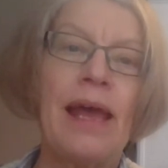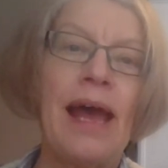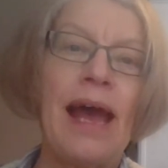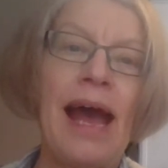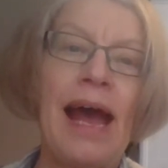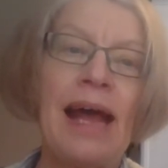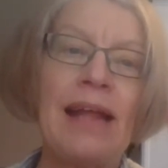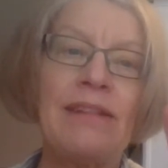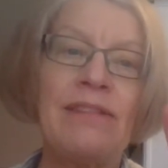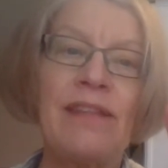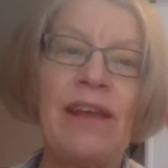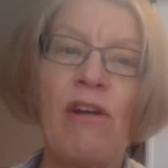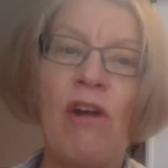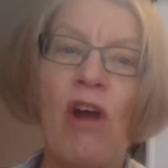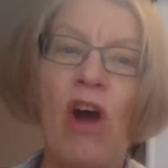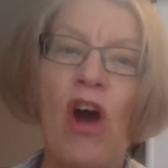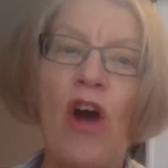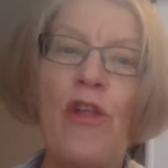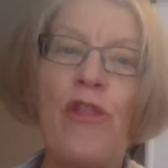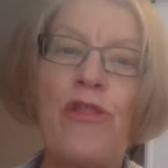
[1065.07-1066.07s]
and there
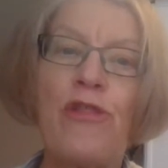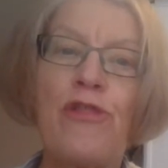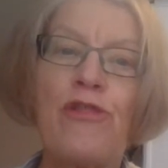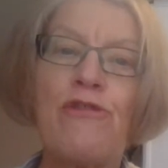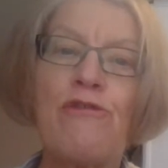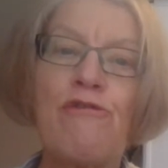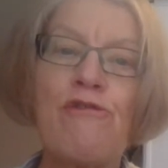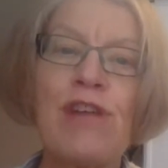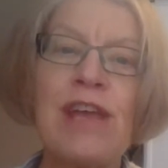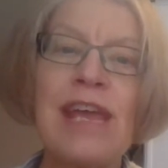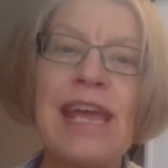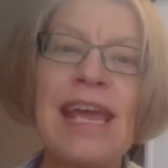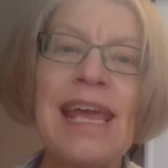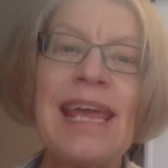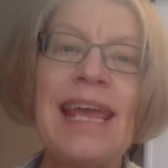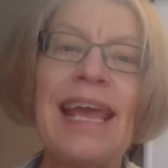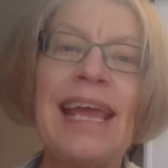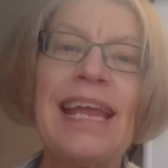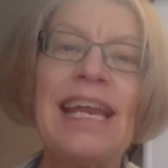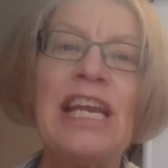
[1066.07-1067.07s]
are
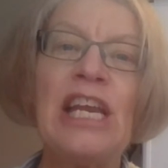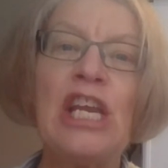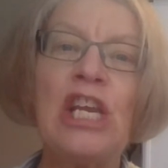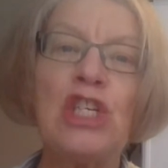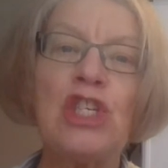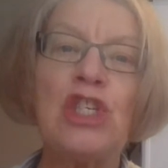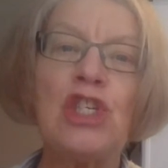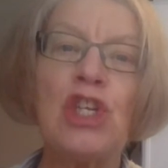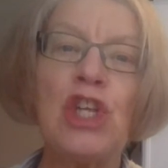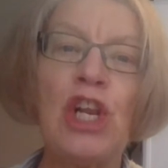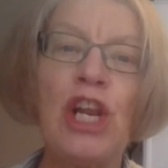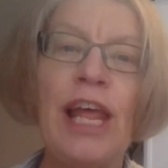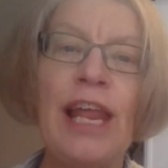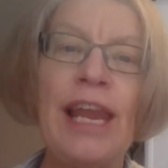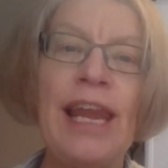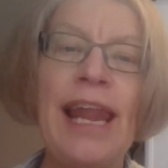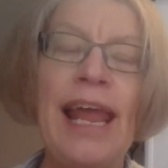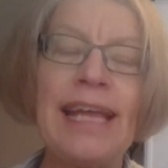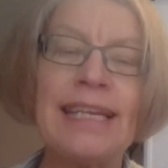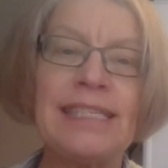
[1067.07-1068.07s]
3 initial
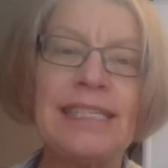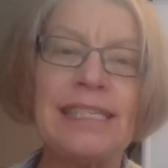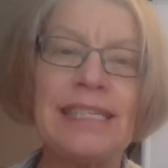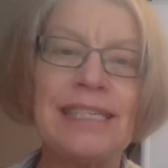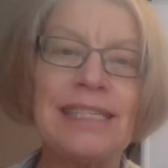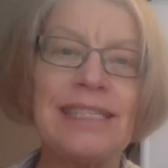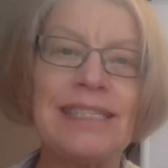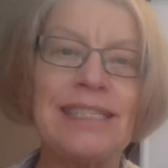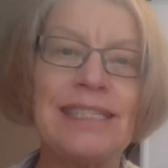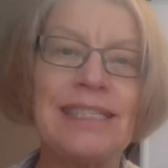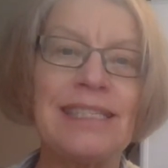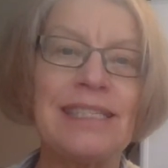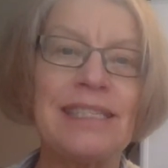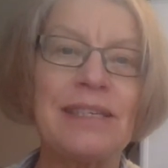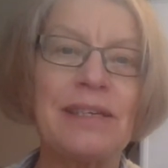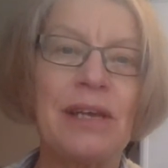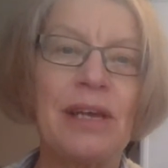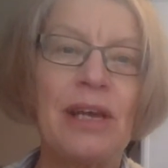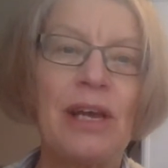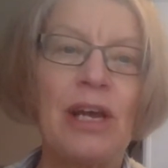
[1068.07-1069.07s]
letters.
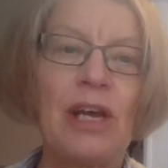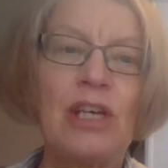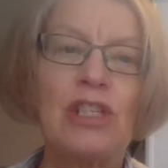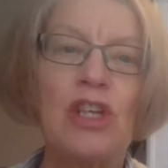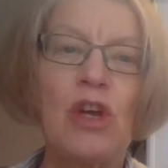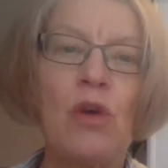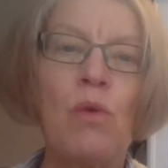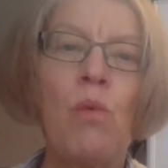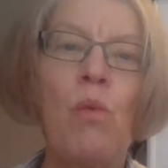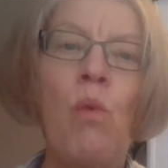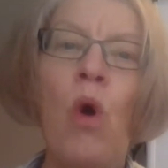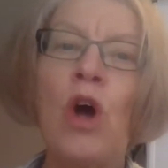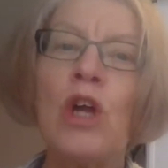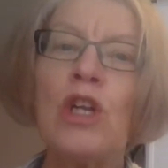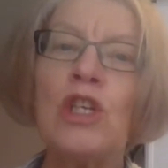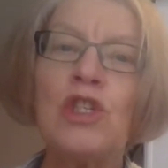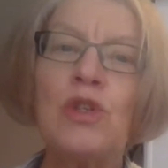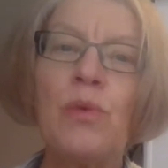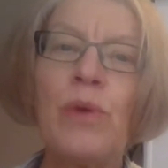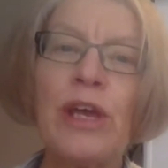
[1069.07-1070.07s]
So what
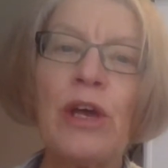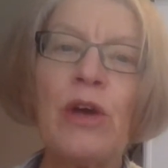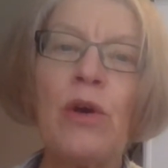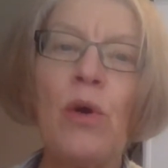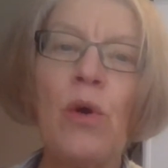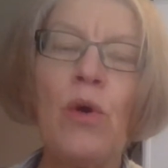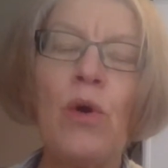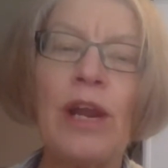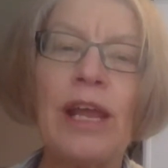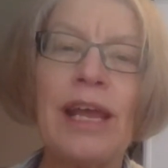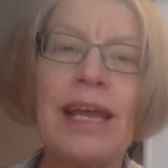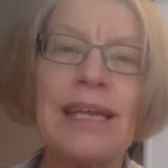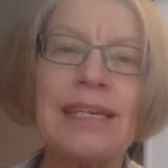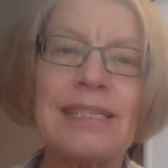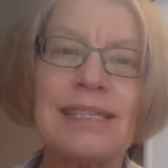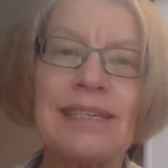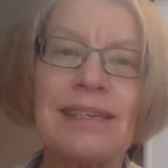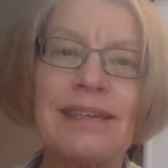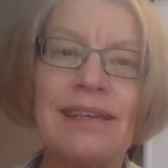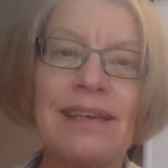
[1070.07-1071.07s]
do we call
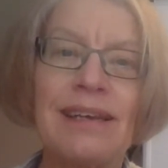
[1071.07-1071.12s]
it?